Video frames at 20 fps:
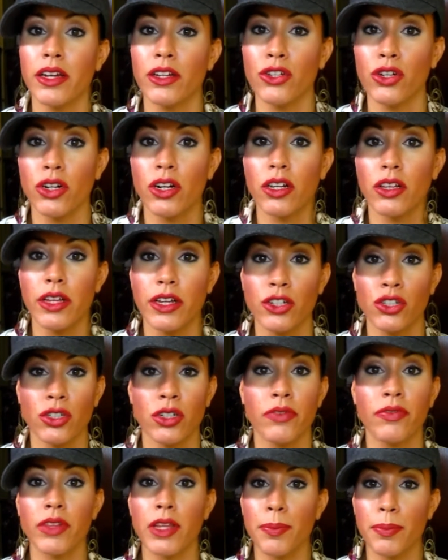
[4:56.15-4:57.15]
your collection
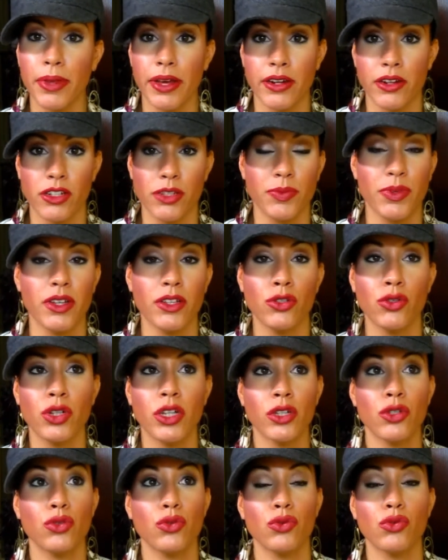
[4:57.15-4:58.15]
of lip liners, because you
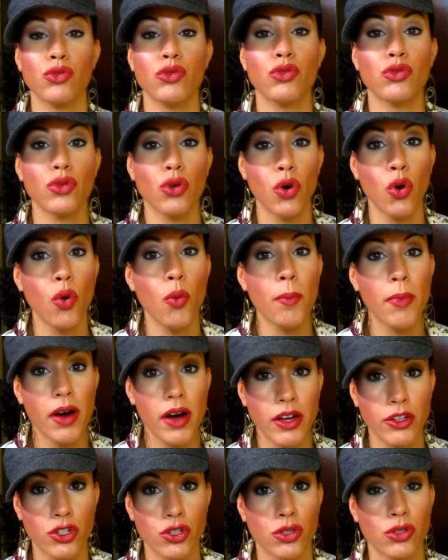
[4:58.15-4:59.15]
can do so
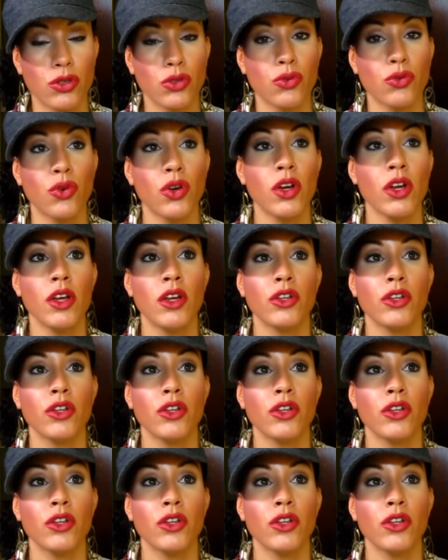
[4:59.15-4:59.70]
much to